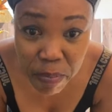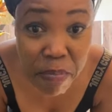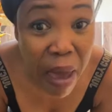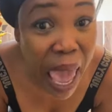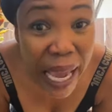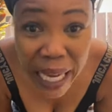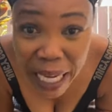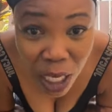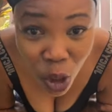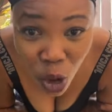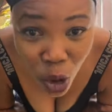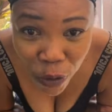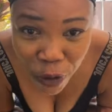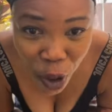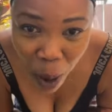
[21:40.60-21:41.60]
begging
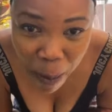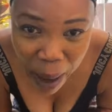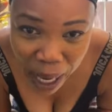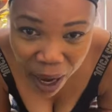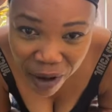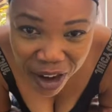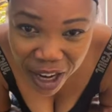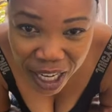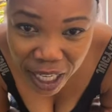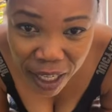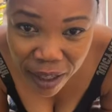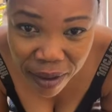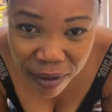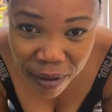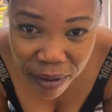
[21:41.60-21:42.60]
us to come back and work,
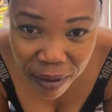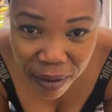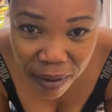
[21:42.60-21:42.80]
you know.